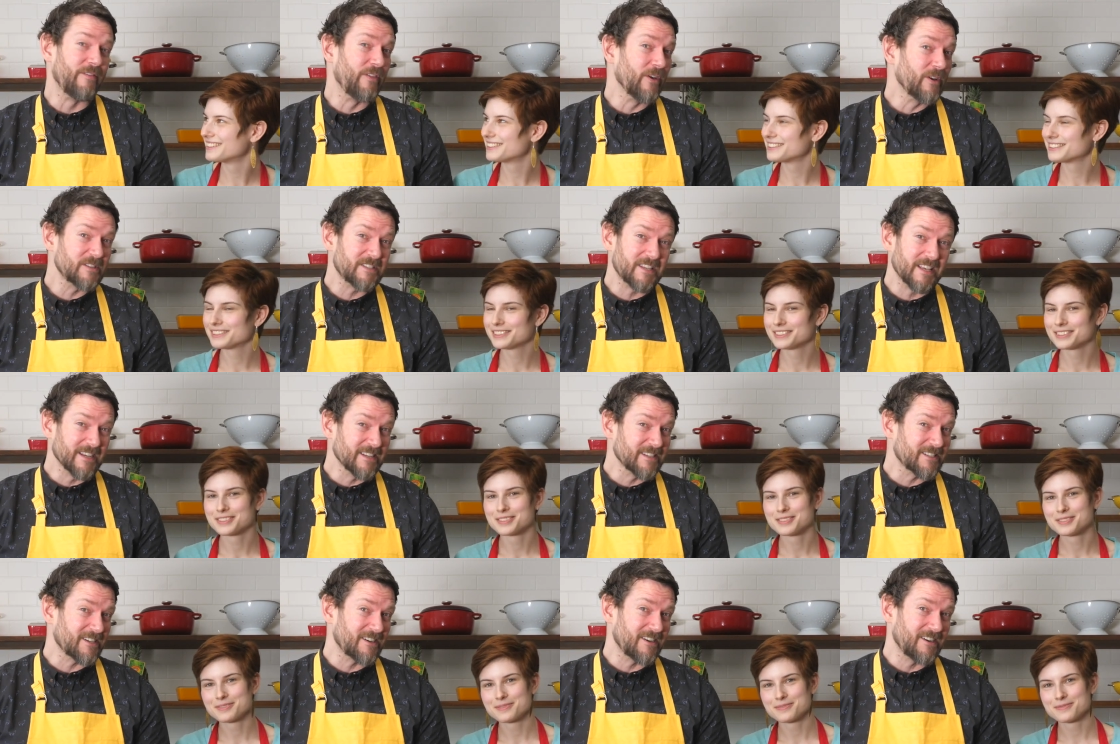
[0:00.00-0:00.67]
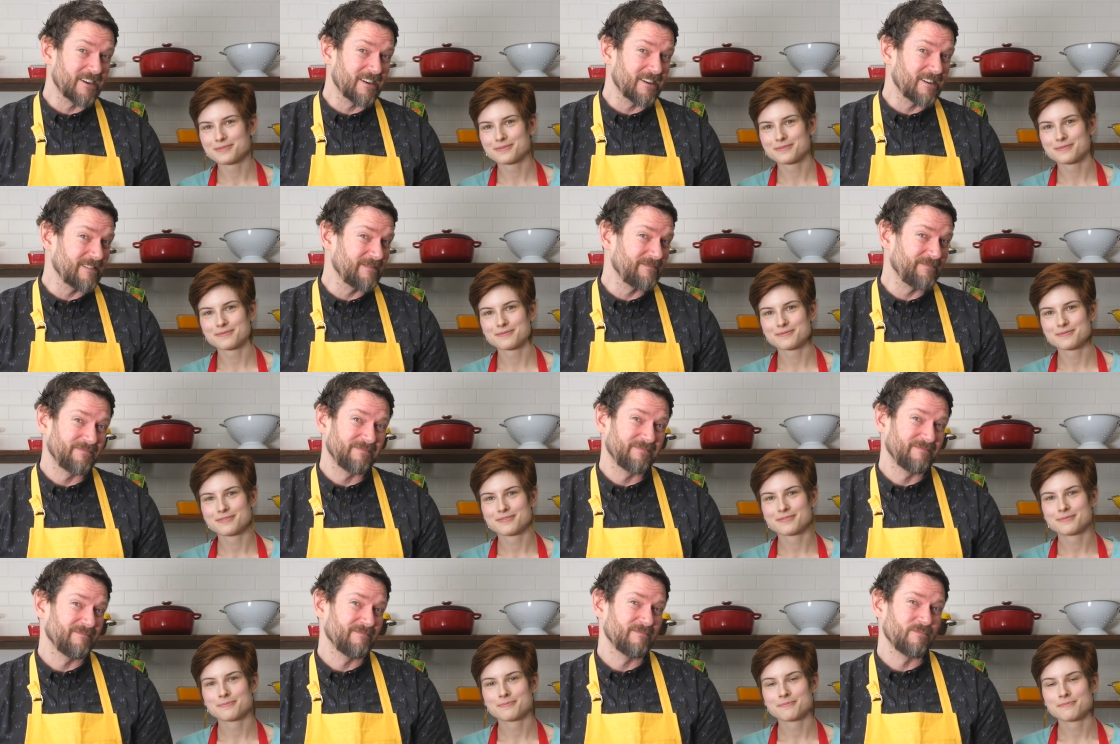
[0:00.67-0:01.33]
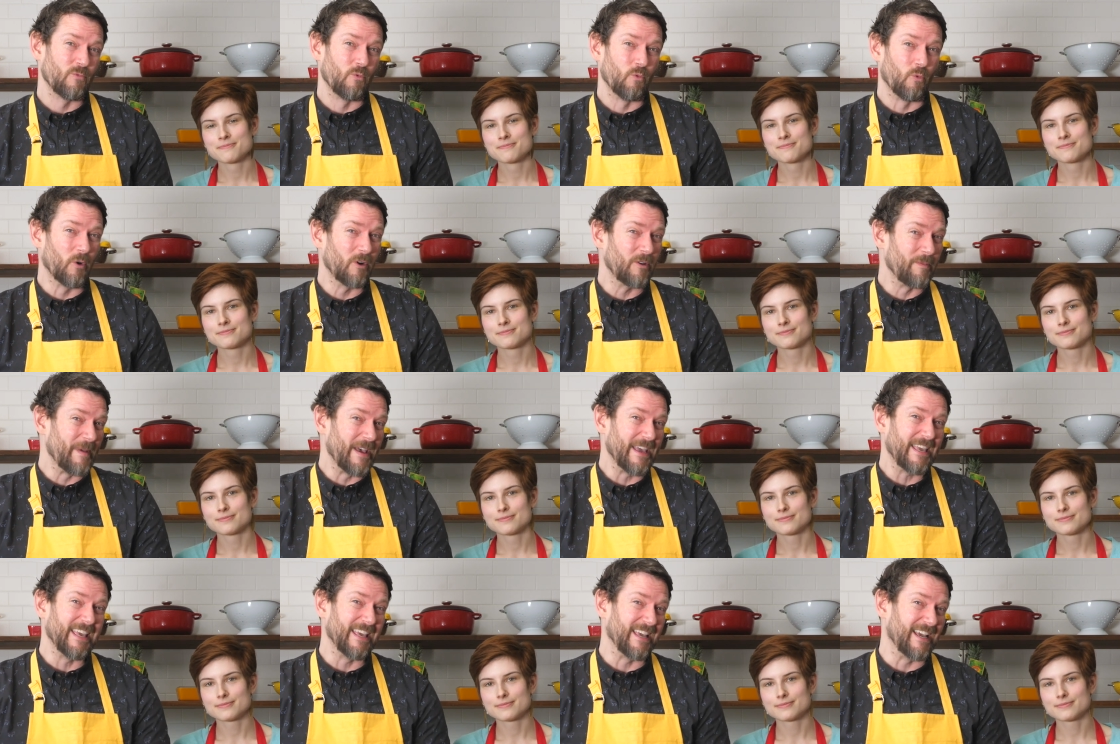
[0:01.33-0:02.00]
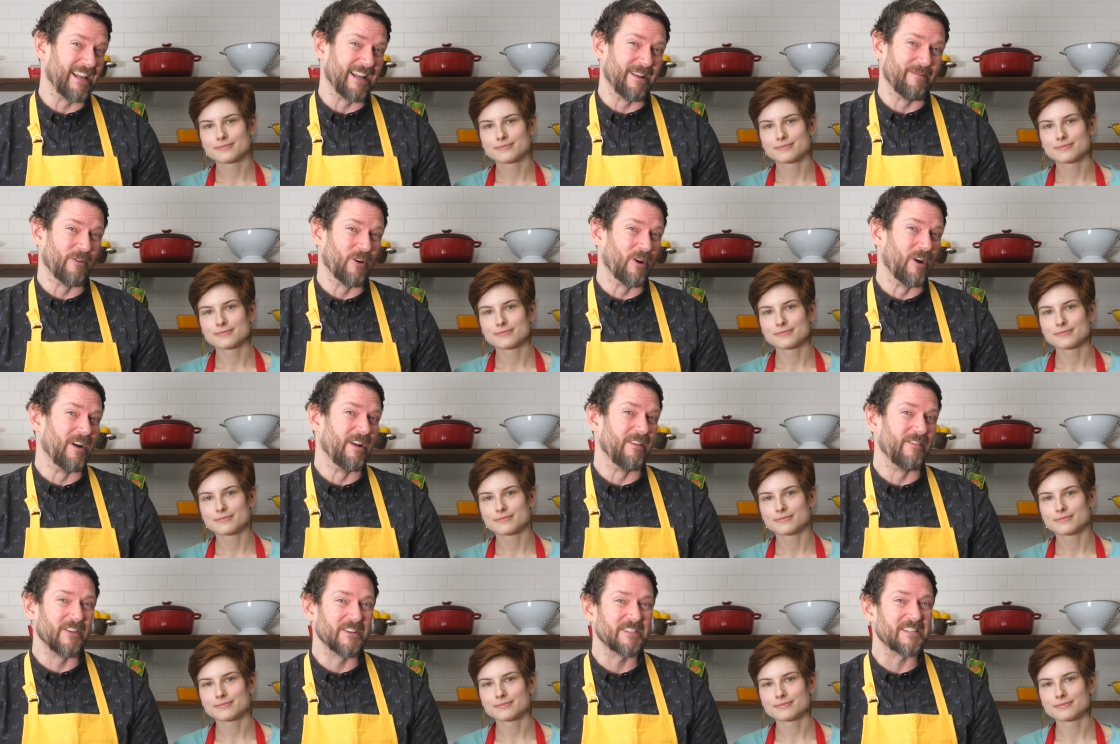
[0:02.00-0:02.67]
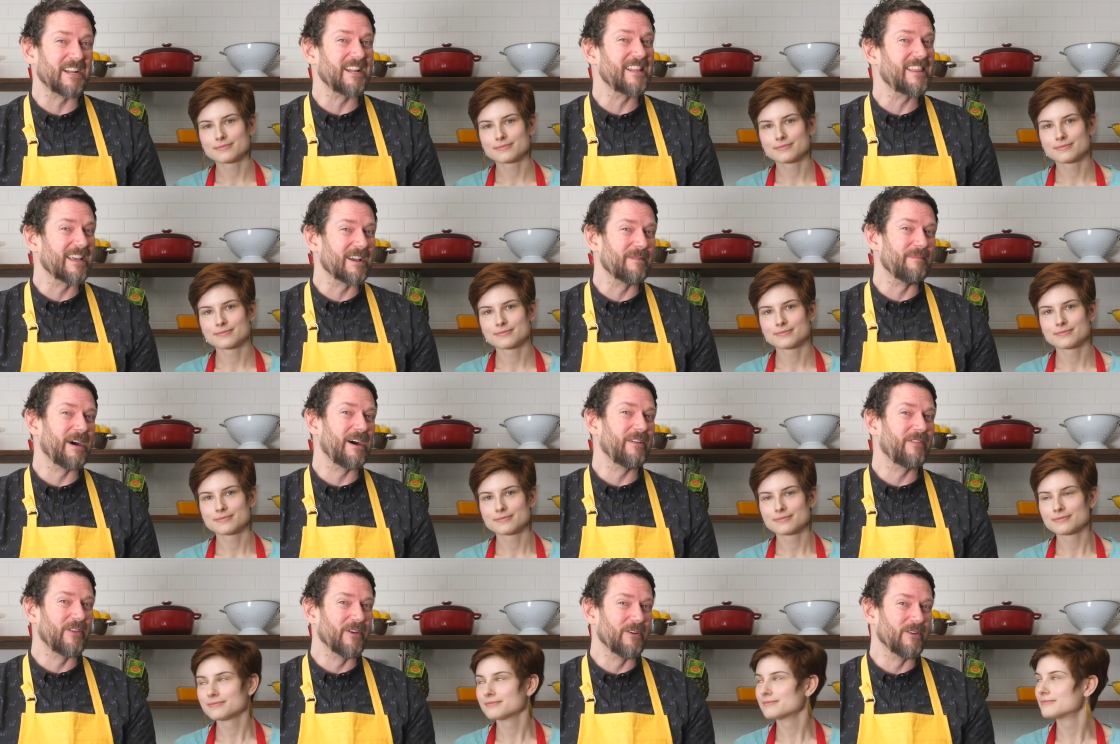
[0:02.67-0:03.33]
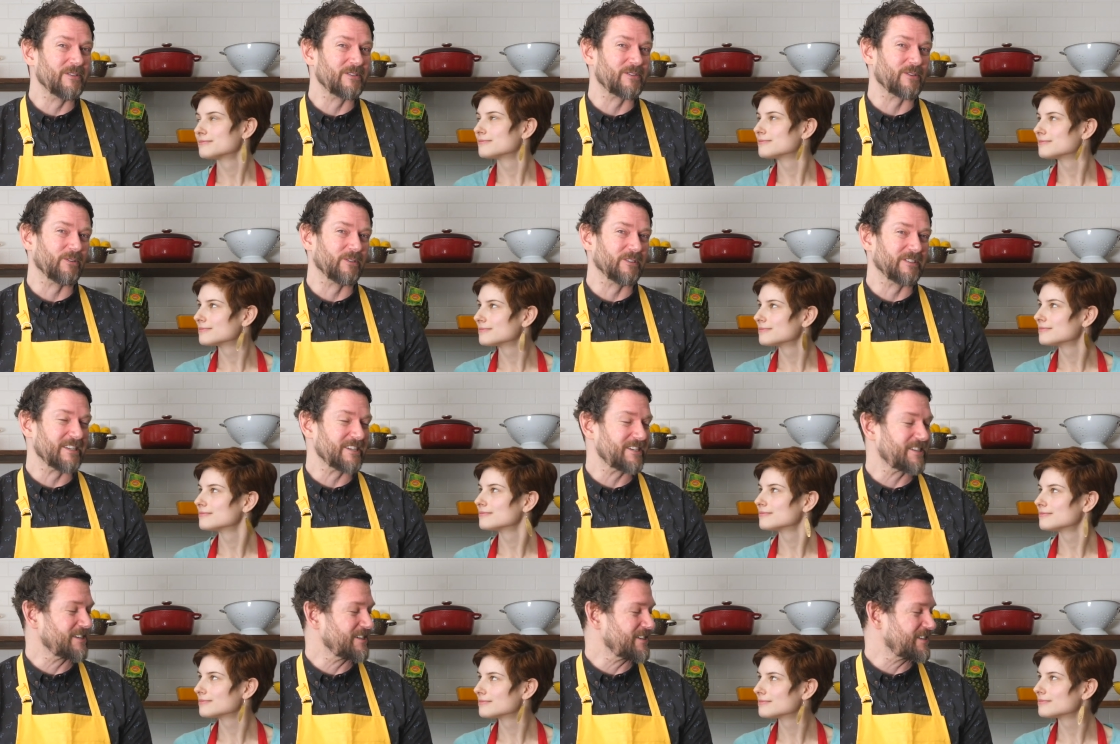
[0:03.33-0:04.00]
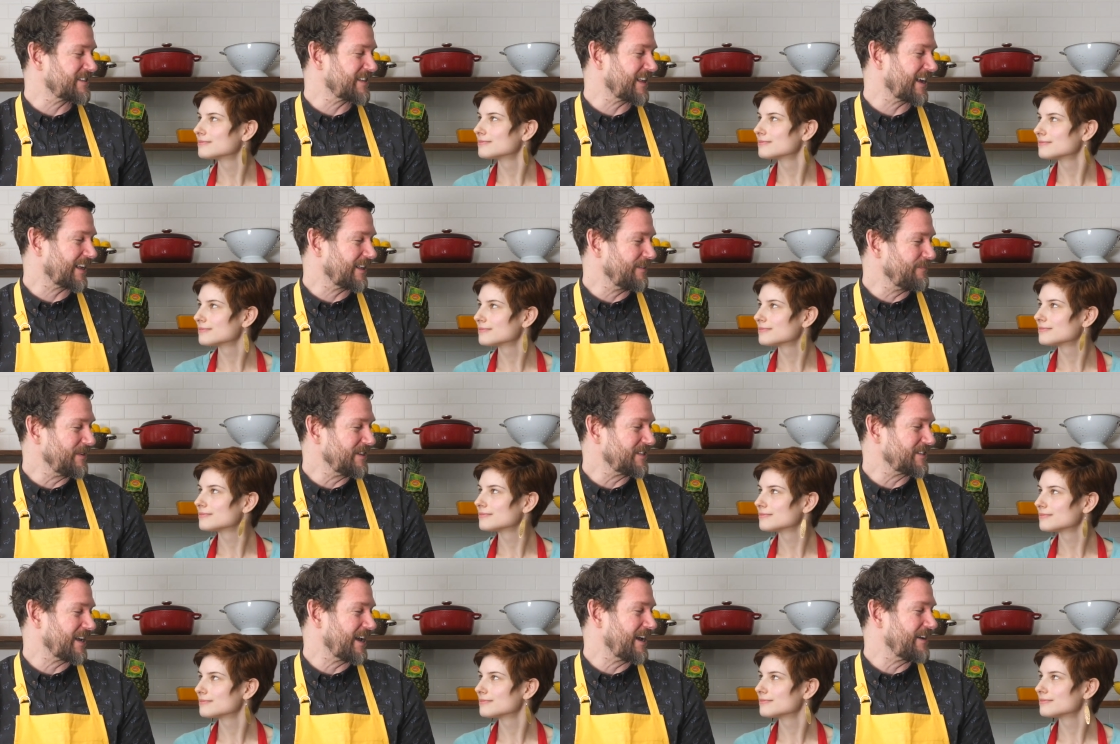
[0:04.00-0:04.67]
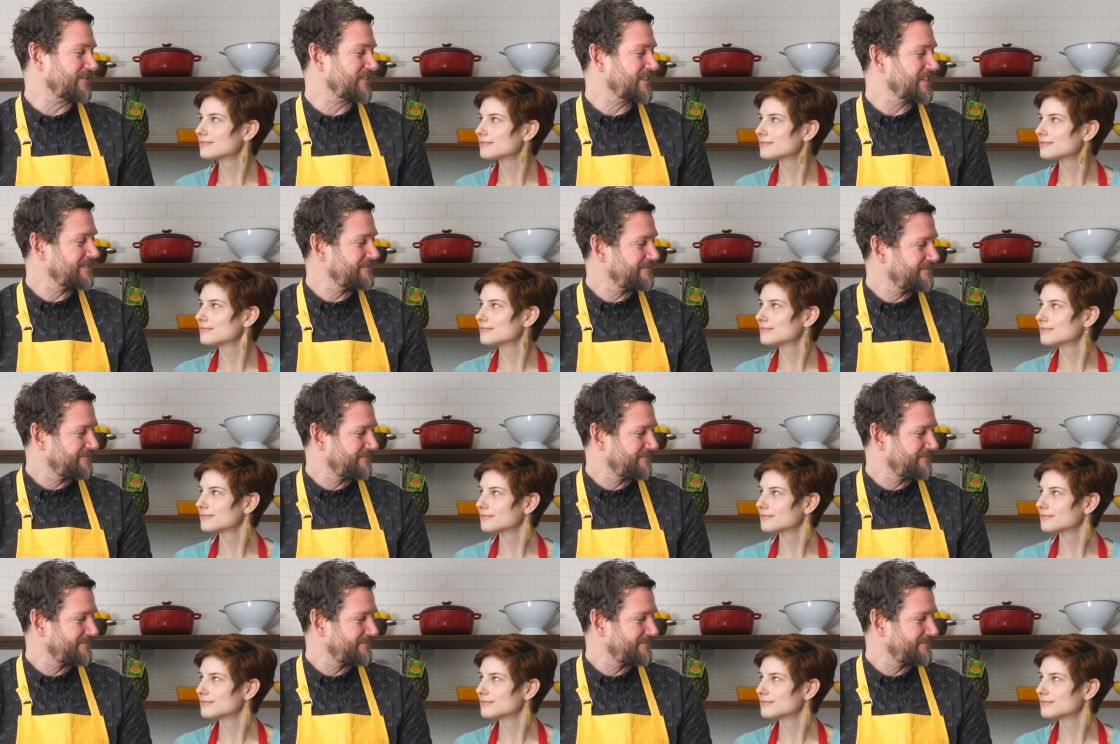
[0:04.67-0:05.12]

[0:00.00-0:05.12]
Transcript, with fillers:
Speaker 1: if those things are worth making anymore. There's anything about those old dishes that can be saved.